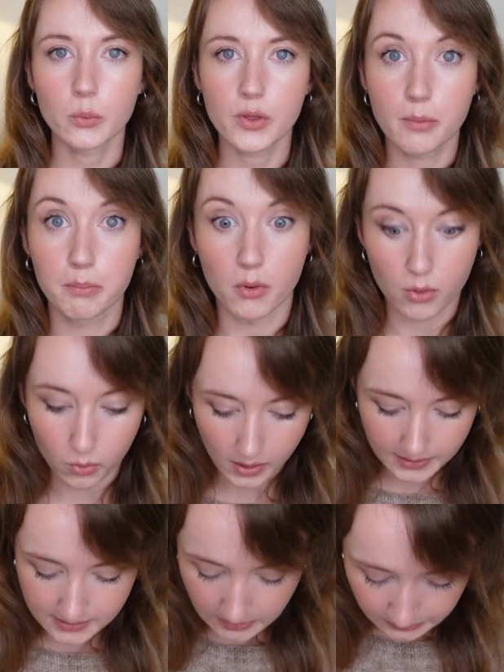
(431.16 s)
with the ball
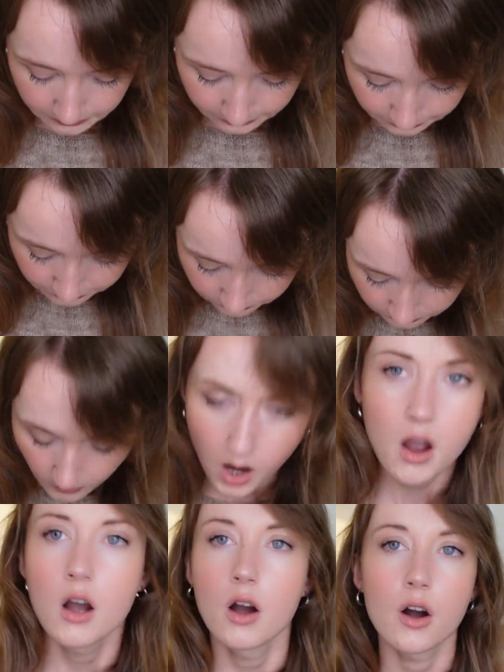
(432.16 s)
winder.
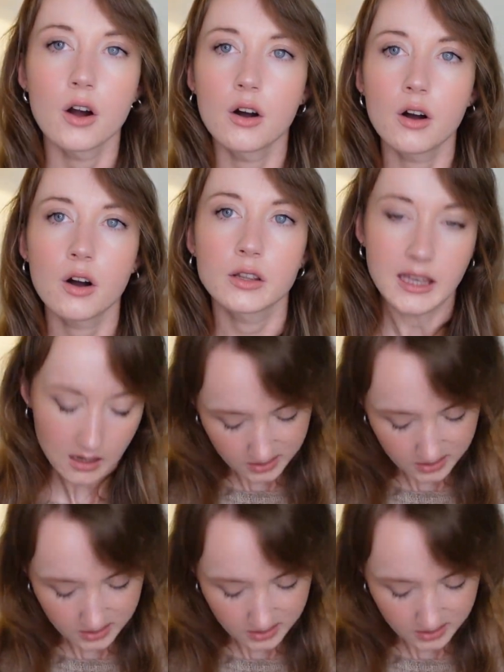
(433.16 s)
Oh, yeah, I'll